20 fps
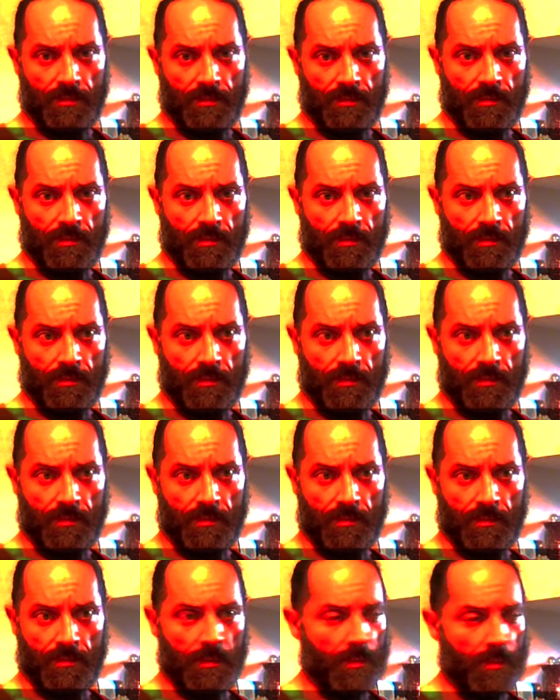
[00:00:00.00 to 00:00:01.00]

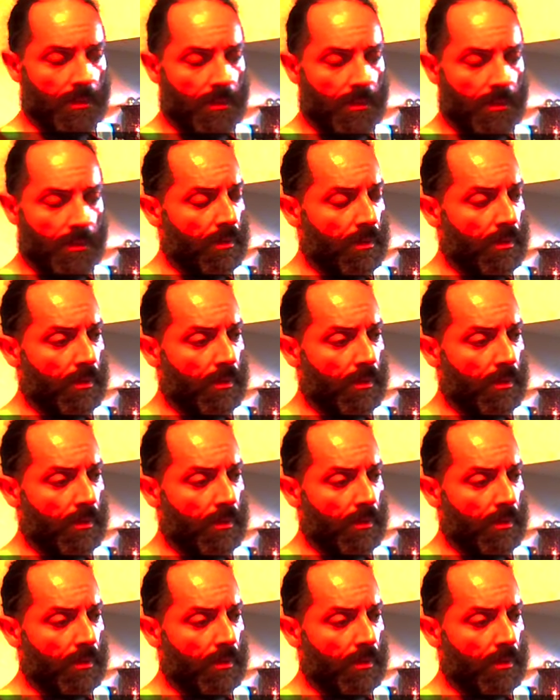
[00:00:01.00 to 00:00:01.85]
(no one is talking)